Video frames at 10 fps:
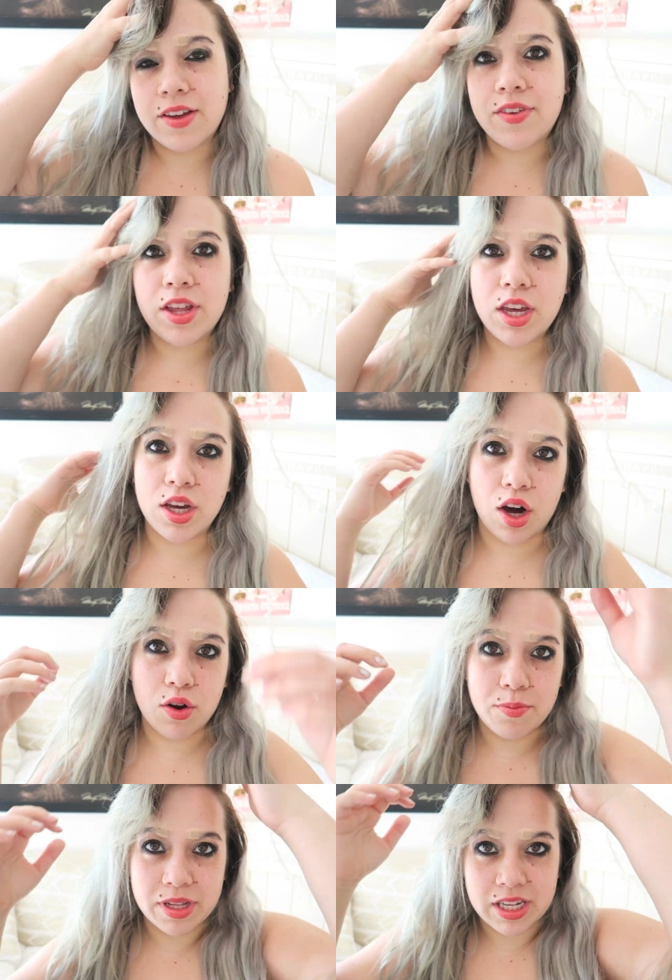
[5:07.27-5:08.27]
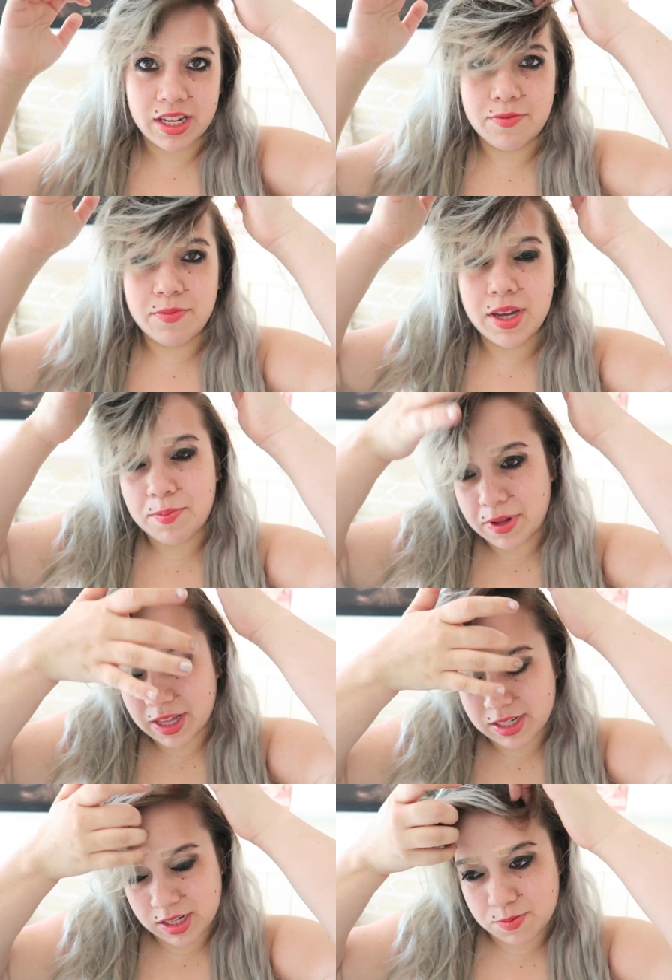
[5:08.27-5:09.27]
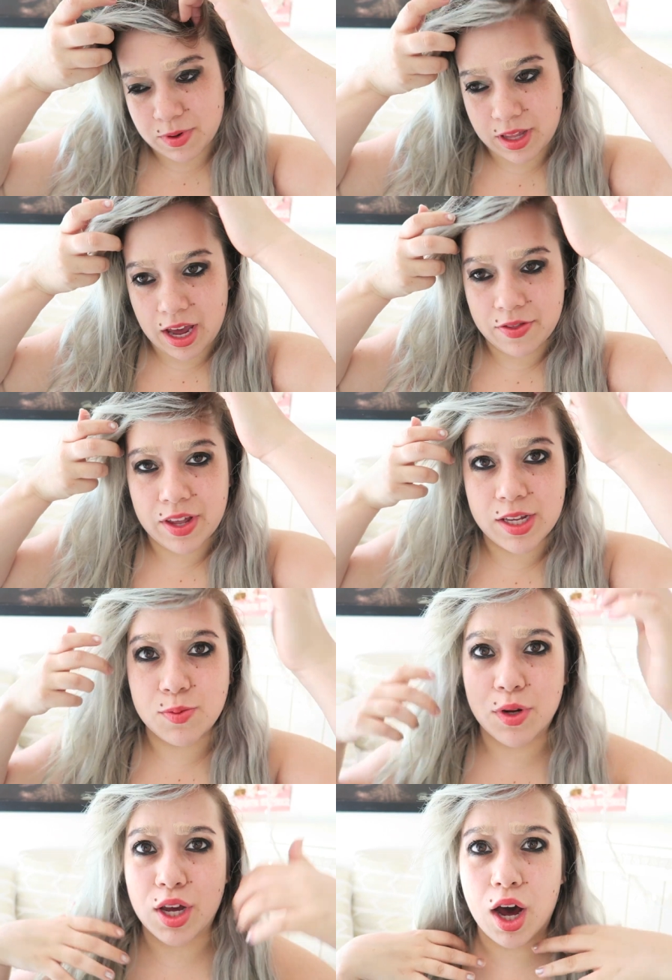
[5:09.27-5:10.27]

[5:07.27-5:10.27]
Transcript: I feel like y'all don't believe me, but this is really how things would